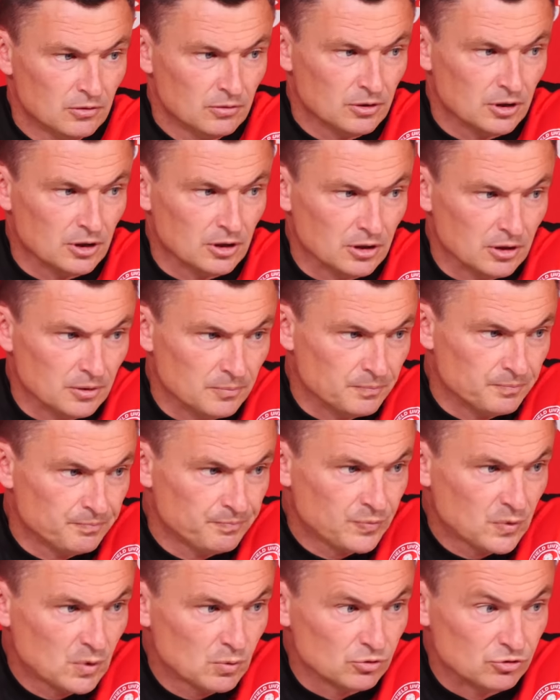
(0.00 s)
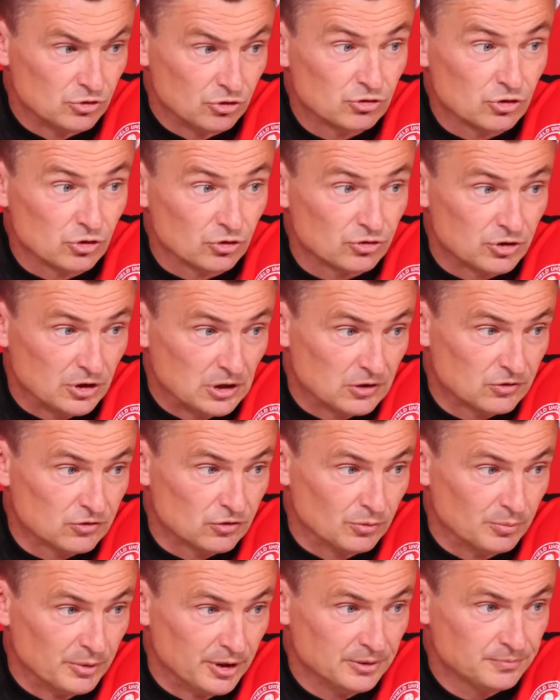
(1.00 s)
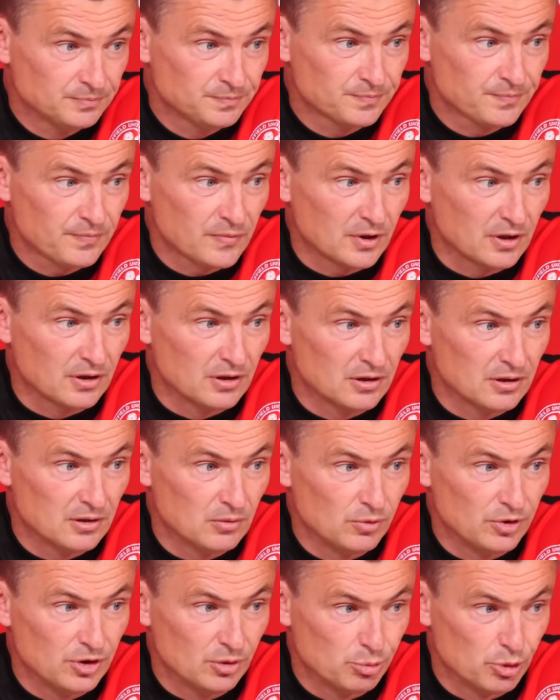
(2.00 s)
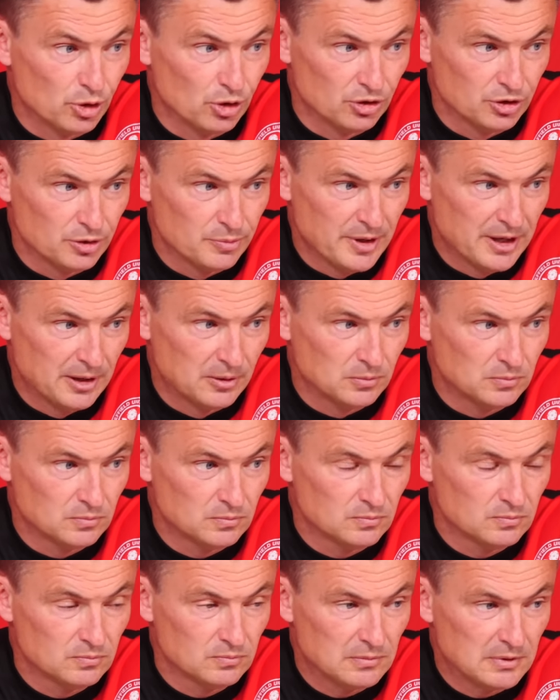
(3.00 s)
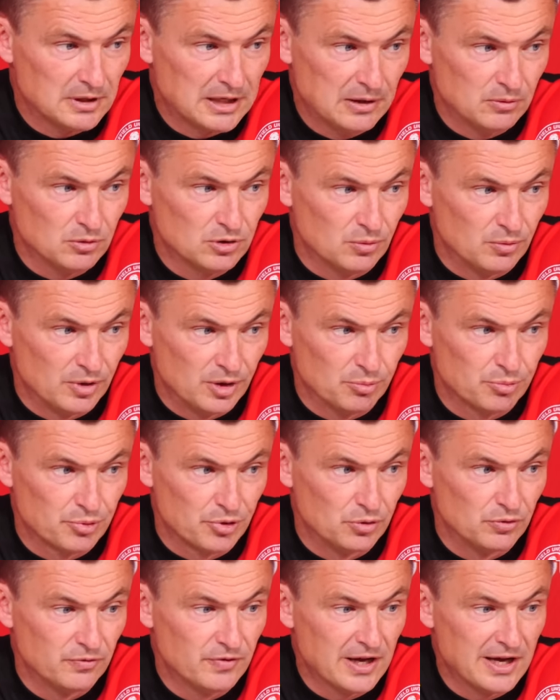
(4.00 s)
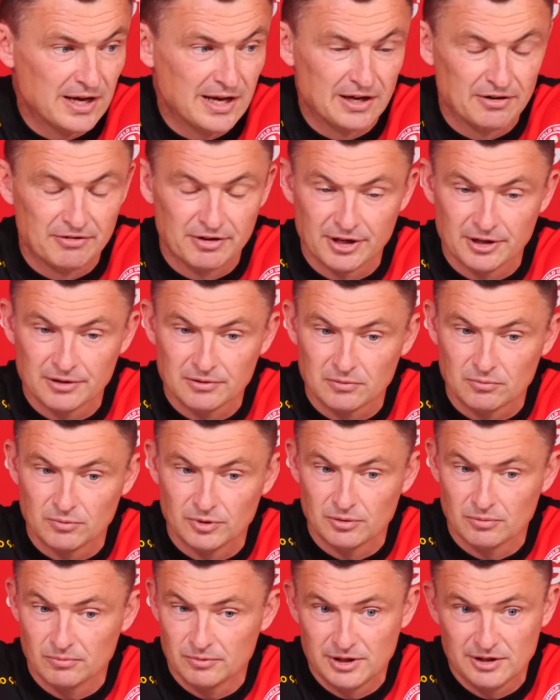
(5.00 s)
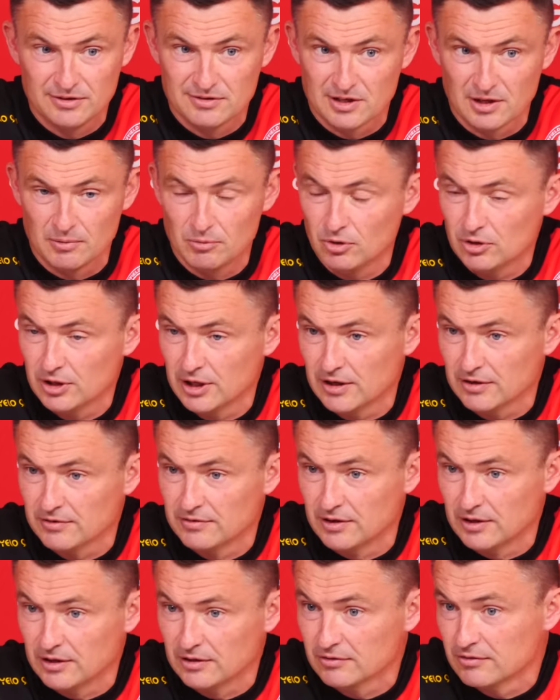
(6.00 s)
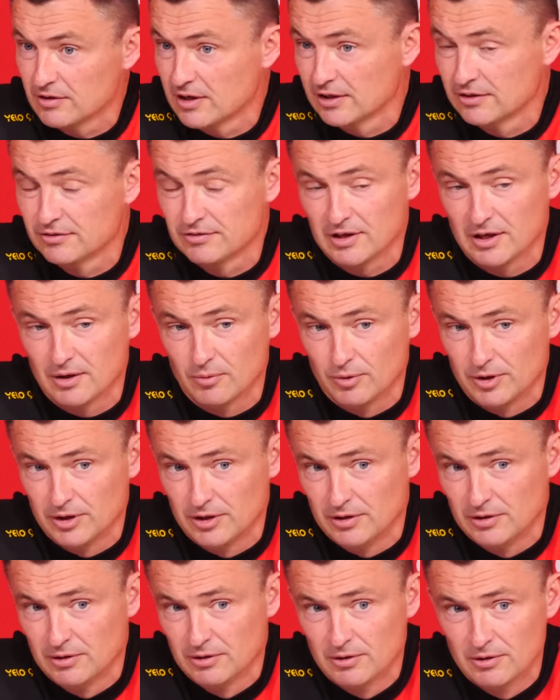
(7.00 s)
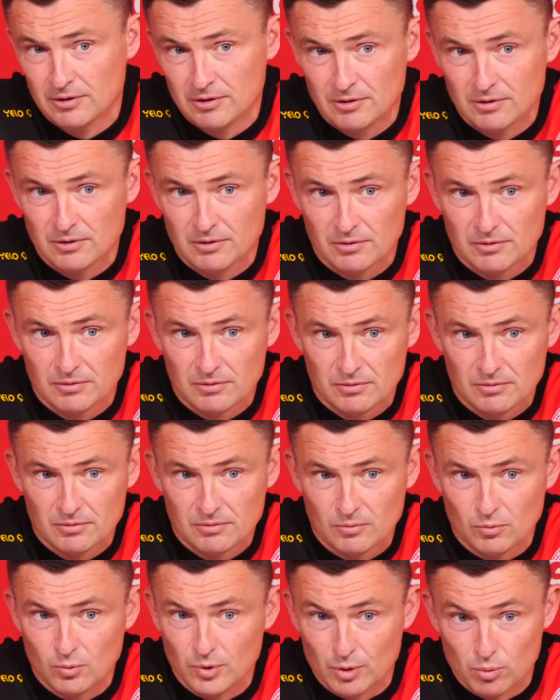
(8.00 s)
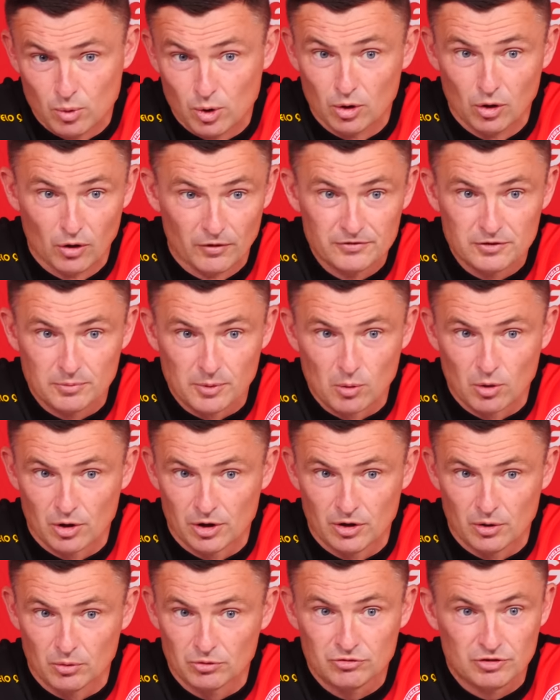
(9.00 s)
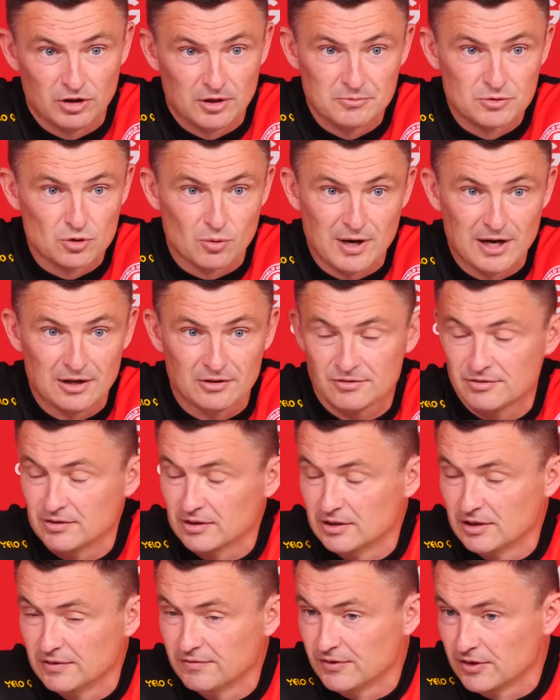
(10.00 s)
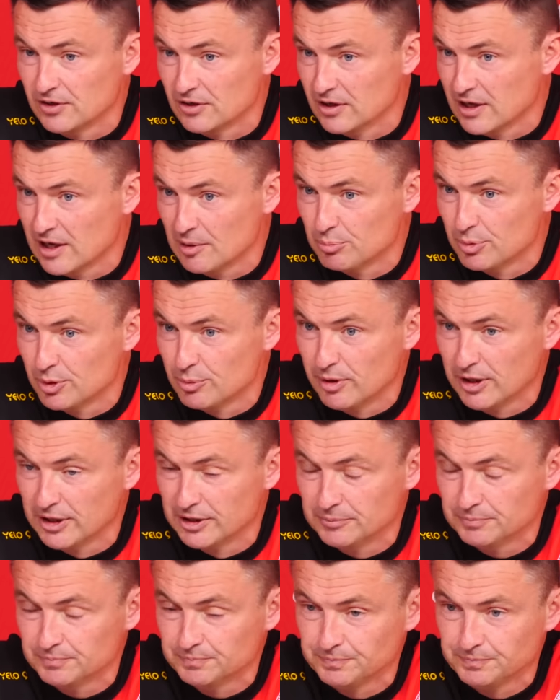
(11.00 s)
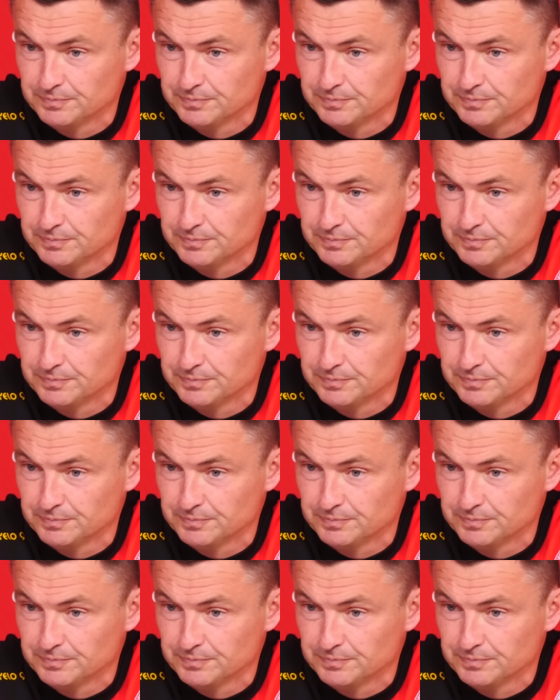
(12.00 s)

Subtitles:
we discussed in the summer with the board about how can we improve that area, and we need to keep looking at it, because like I say, we would love to be one of those teams who aren't significantly hampered by it.